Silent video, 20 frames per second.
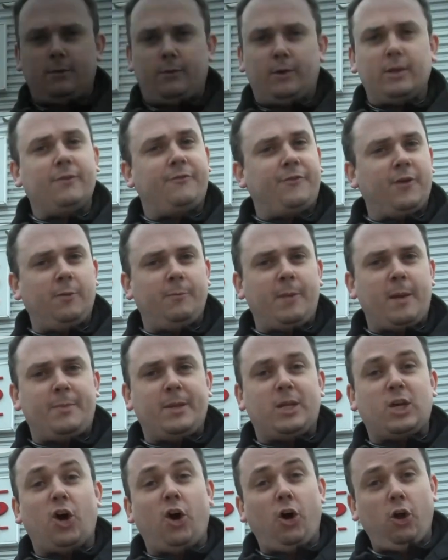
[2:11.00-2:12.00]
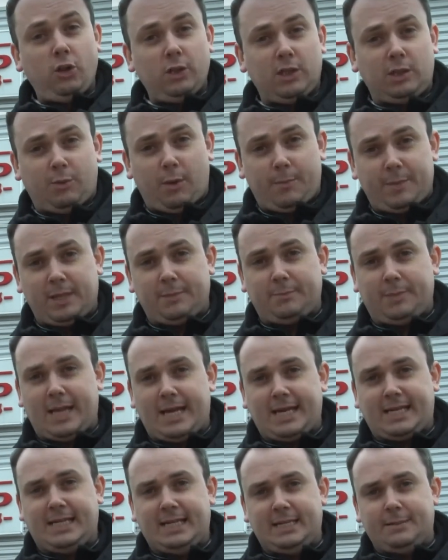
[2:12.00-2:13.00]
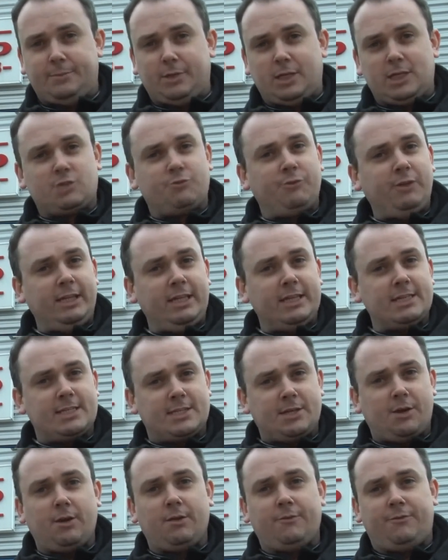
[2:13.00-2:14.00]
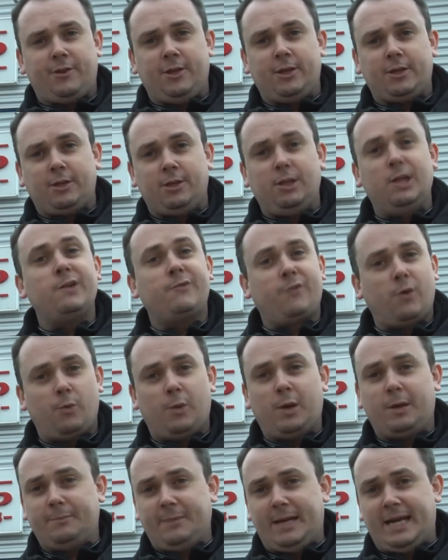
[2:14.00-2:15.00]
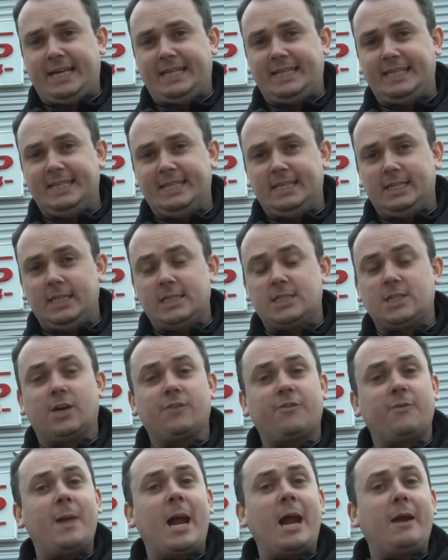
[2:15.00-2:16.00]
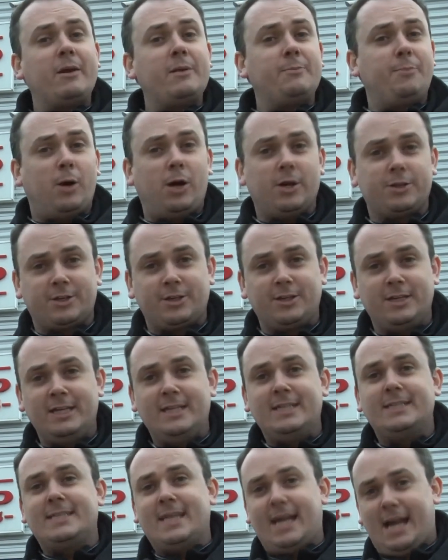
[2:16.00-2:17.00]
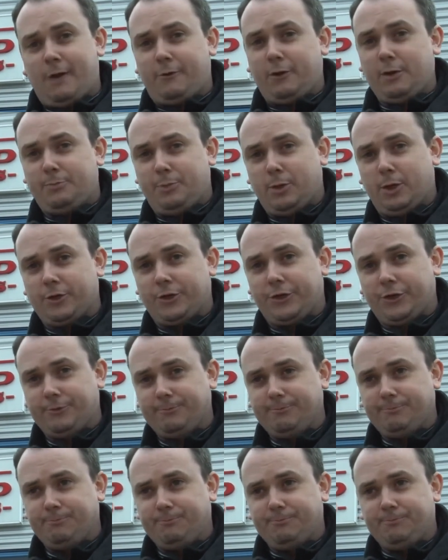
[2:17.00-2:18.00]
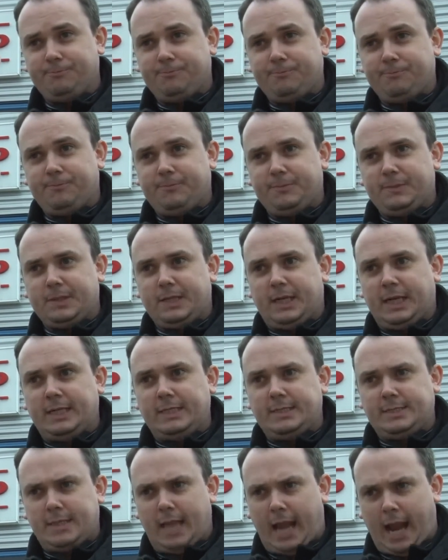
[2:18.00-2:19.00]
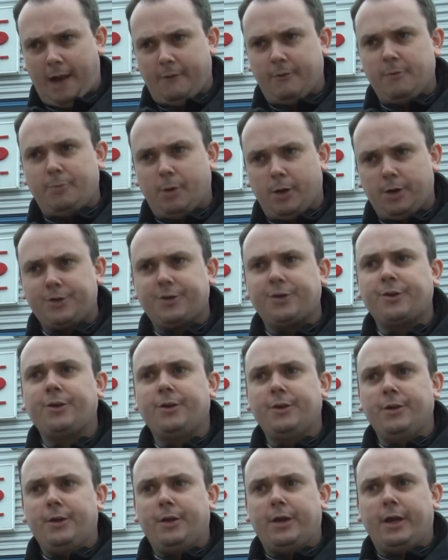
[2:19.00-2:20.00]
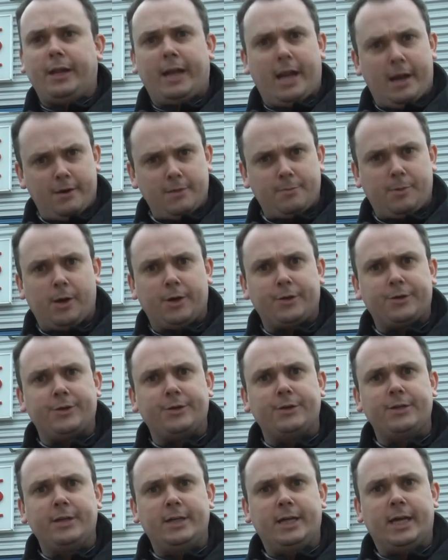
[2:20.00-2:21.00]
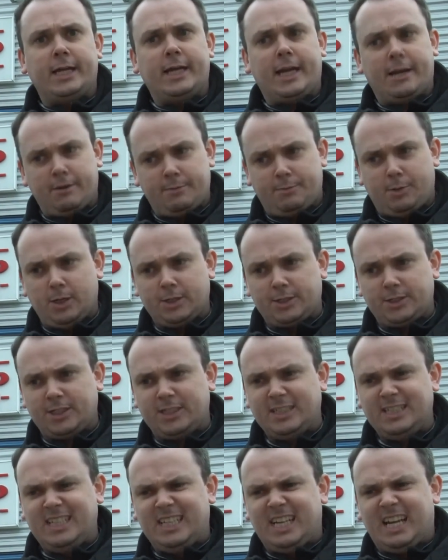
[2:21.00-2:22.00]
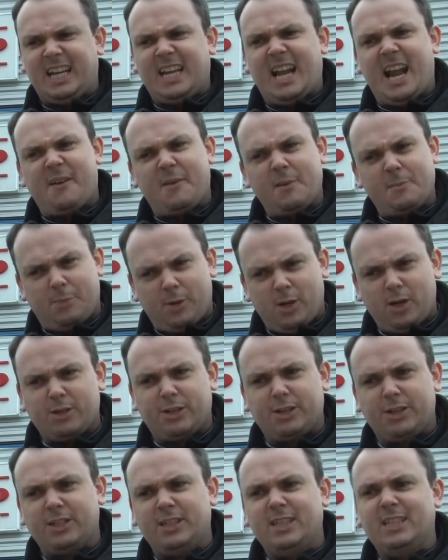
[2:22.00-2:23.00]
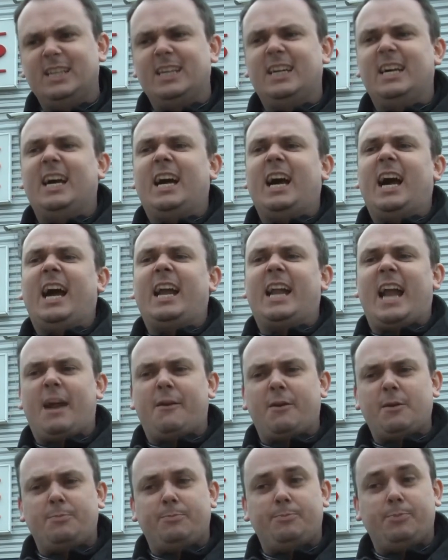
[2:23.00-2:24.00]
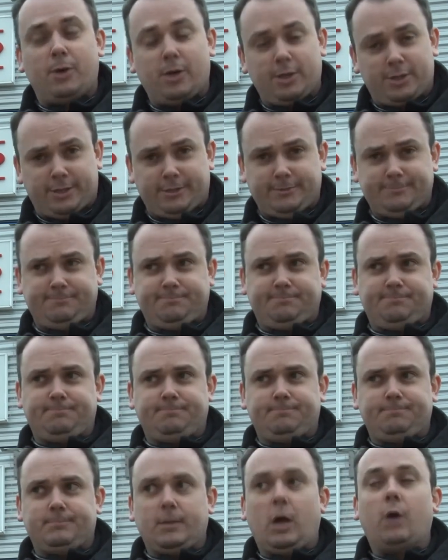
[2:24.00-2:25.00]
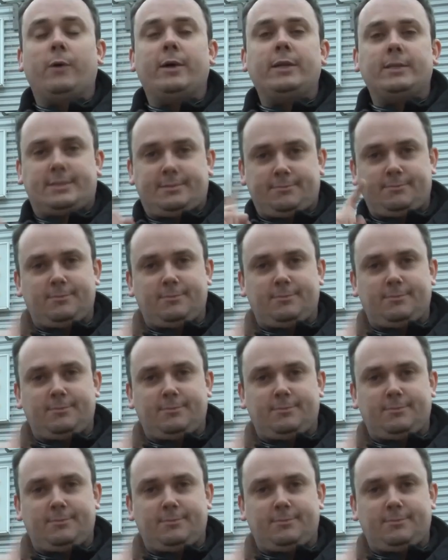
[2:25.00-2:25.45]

Well, the film may be called The Woman in Black, but it's really a starring vehicle for one man. He's gone from Harry Potter to Harry Potter. And Harry Potter, and Harry Potter, and Harry Potter, and Harry Potter, and Harry Potter. Oh, and